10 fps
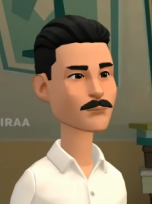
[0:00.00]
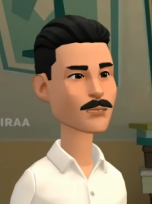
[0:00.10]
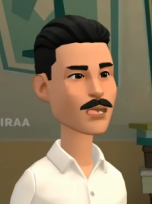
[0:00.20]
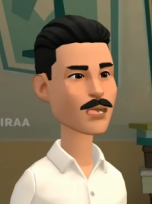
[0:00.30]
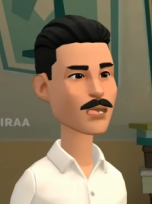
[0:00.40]

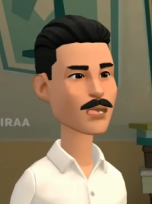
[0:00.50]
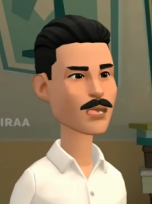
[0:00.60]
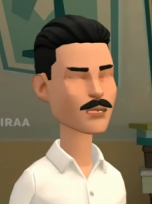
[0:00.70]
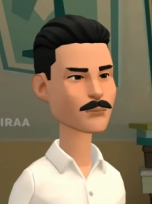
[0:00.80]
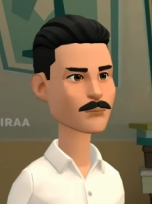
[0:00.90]
In
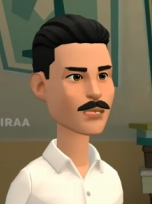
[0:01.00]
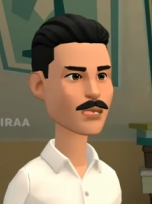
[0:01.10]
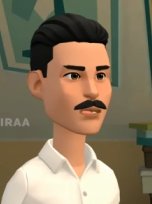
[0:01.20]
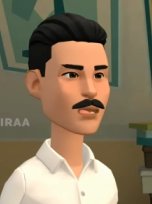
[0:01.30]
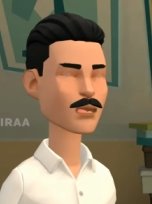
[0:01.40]
addition,
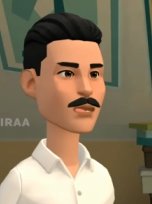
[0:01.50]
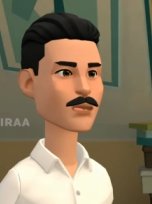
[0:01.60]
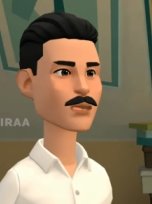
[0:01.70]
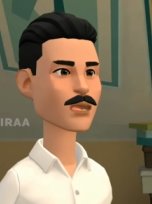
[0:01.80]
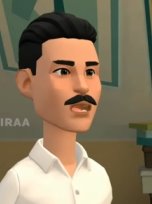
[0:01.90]
they state
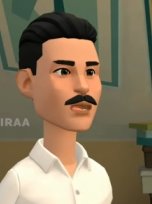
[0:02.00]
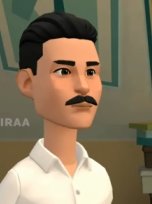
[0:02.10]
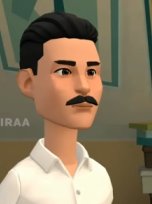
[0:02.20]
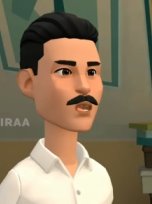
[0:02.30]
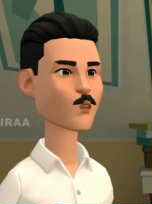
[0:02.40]
that getting the
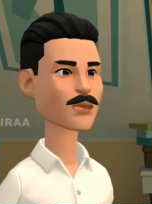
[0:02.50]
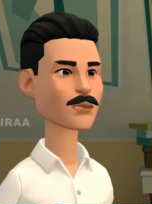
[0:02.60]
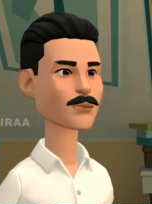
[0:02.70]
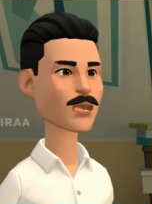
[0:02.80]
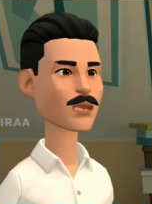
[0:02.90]
M M R
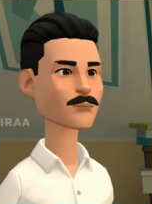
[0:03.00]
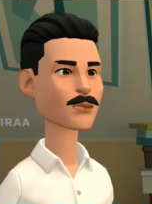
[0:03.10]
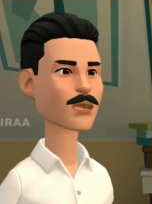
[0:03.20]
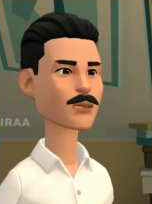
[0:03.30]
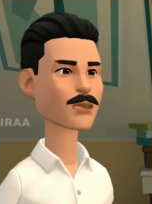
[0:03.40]
vaccine is
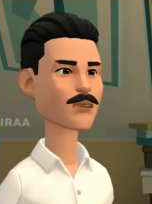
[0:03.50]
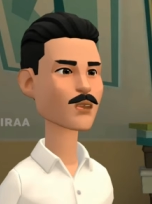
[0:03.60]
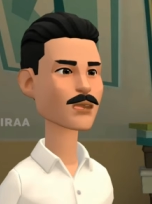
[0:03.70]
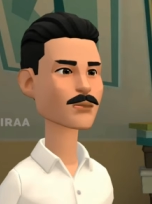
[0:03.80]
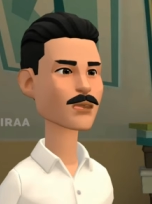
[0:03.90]
much
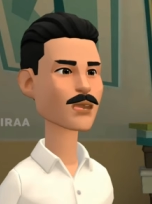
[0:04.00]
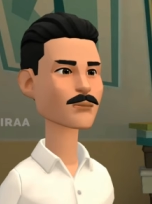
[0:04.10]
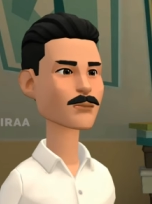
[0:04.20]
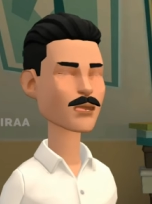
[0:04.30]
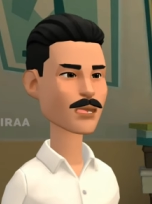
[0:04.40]
safer than
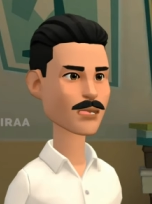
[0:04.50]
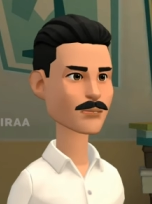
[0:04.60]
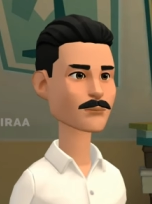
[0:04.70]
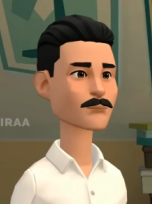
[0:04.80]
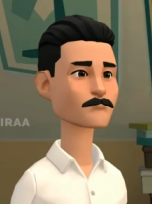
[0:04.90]
getting
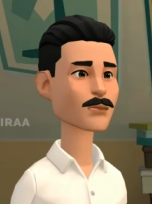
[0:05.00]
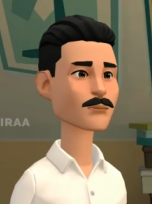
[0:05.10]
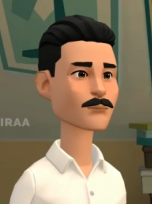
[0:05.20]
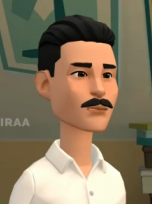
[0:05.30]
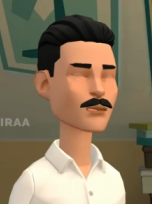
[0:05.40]
measles,
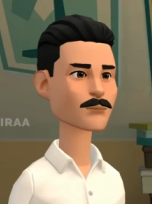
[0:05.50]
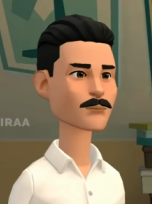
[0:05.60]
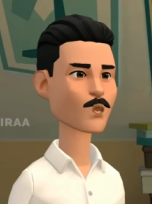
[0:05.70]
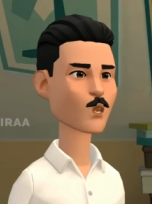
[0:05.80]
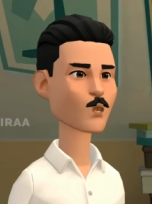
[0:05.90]
mumps,
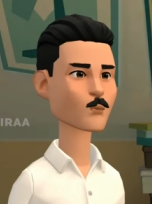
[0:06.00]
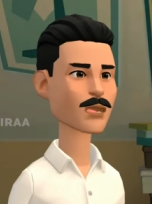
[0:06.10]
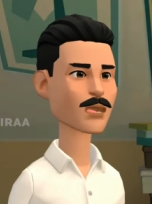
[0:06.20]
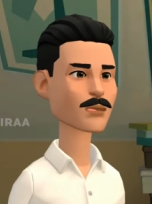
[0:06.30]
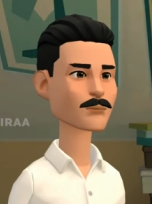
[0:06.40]
or
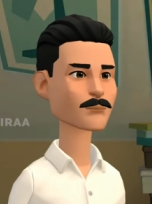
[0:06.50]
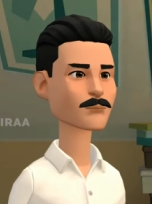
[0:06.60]
rubella.